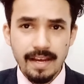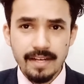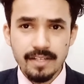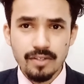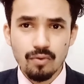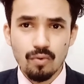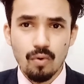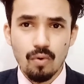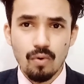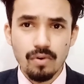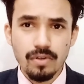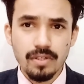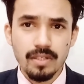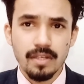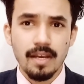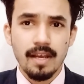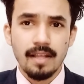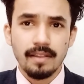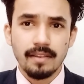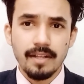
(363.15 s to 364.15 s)
course,
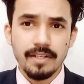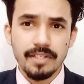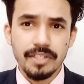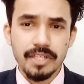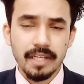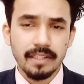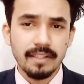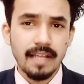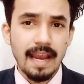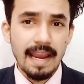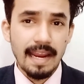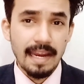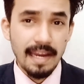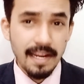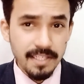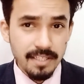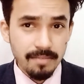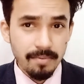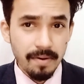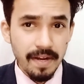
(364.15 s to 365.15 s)
then check the
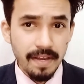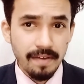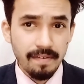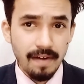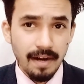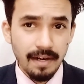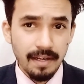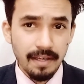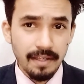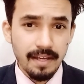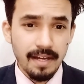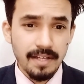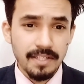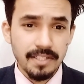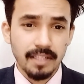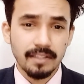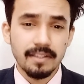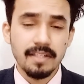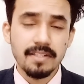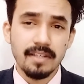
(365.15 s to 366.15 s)
eligibility criteria,
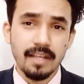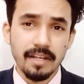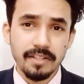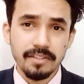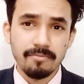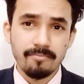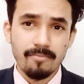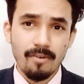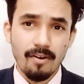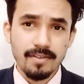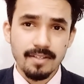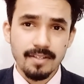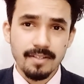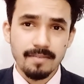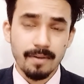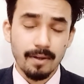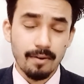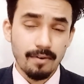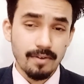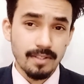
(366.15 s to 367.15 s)
check the selection process
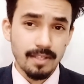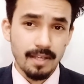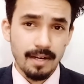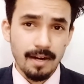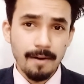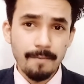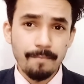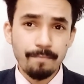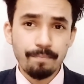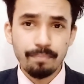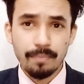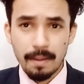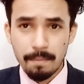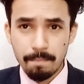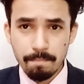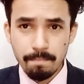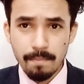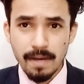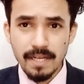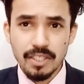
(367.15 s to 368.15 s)
because there are
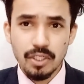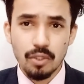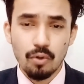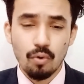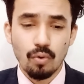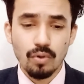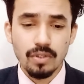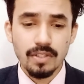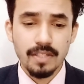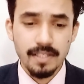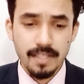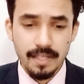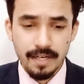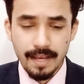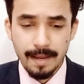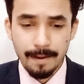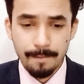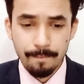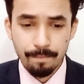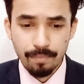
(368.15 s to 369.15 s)
much courses in
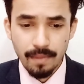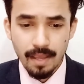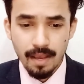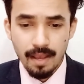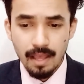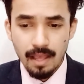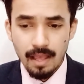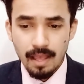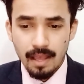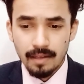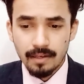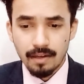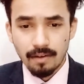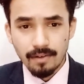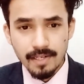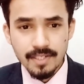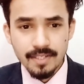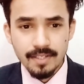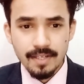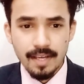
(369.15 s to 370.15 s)
here. Now
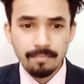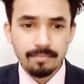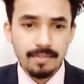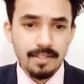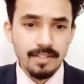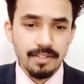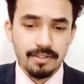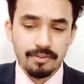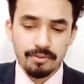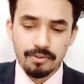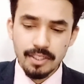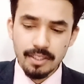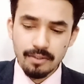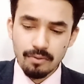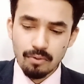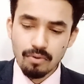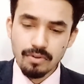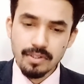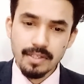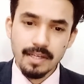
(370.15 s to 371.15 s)
let's skip the CUG
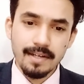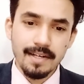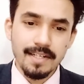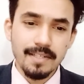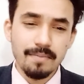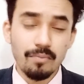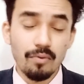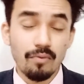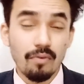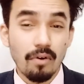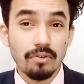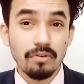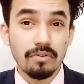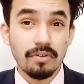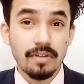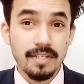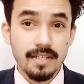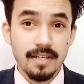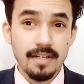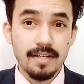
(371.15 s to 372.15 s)
course and let's move on to
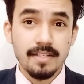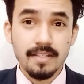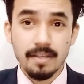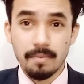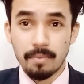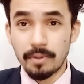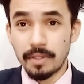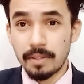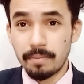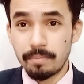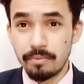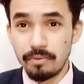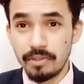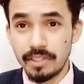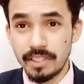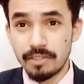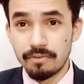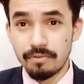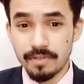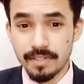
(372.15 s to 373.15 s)
discuss about the PG
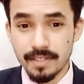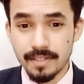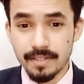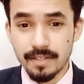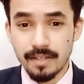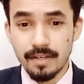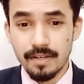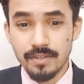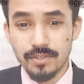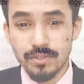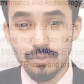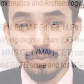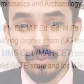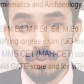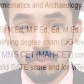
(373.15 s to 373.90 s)
courses. So